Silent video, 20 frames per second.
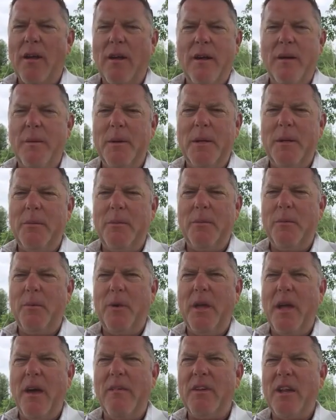I mean,
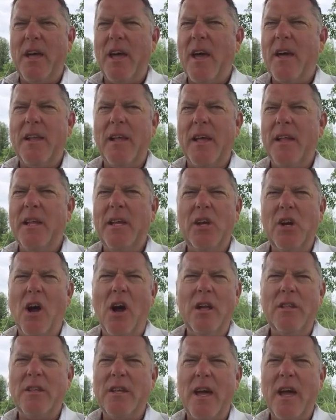we haven't had any
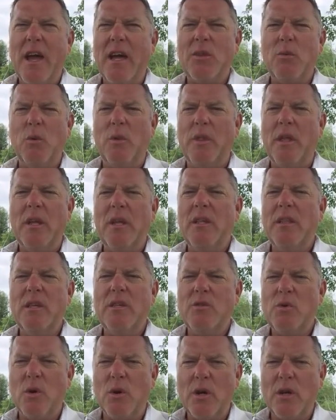contact with any of
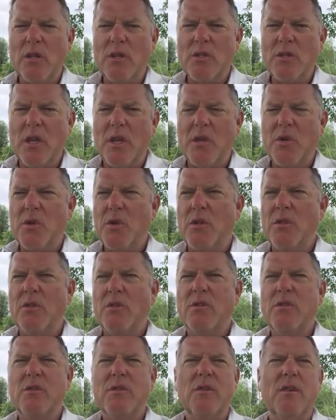these
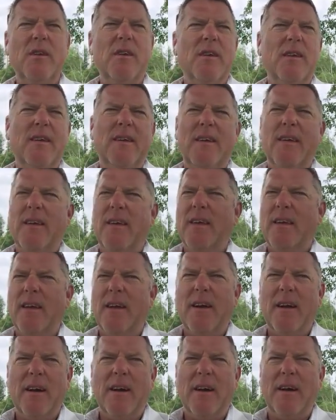organizations.
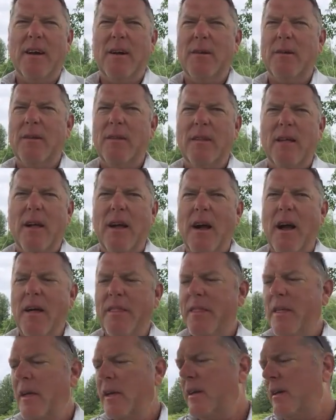Uh, I
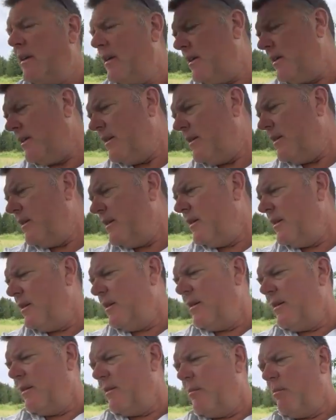think
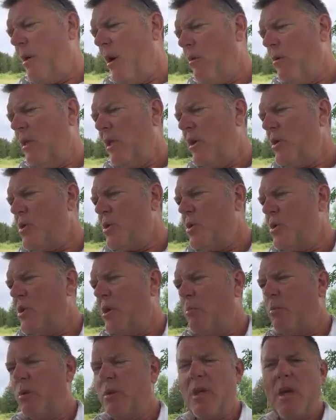my
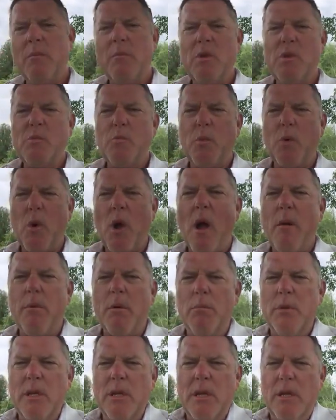relationship with them is
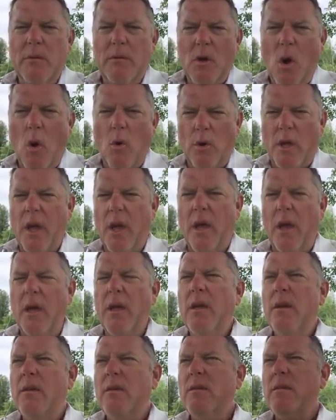probably
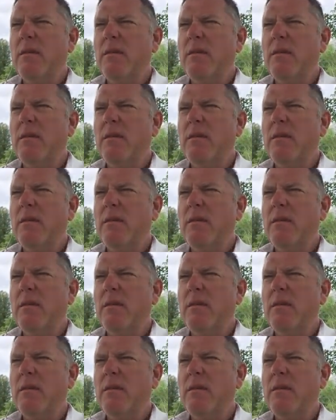okay.